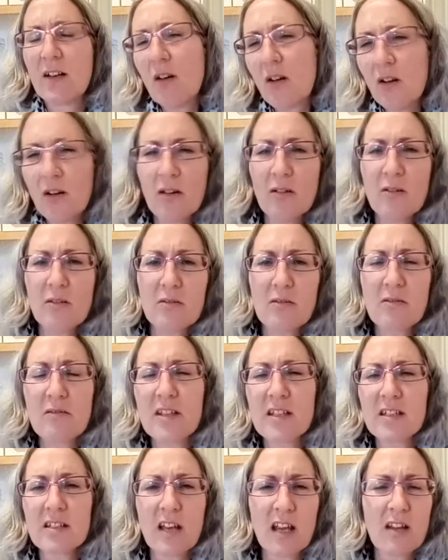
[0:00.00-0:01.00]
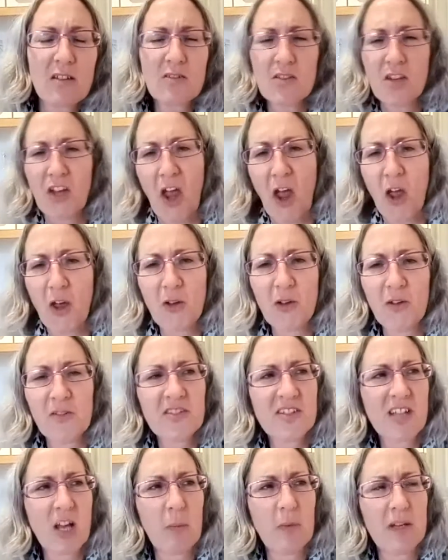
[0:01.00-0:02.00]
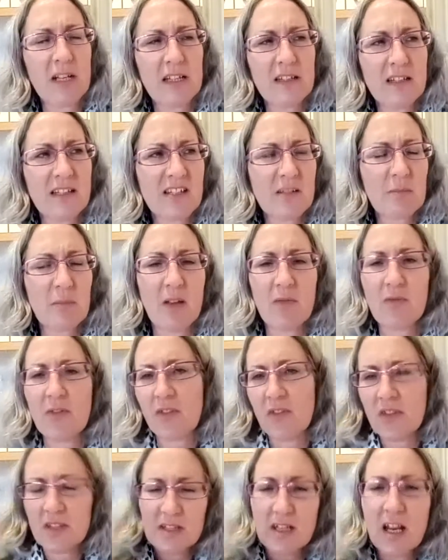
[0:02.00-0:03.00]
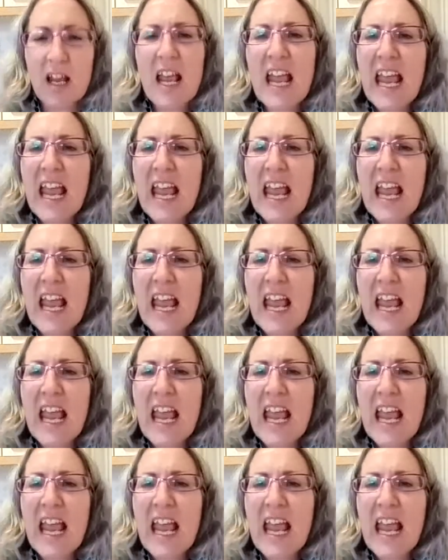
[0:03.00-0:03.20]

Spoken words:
oh, there's loads of codes coming in this month, and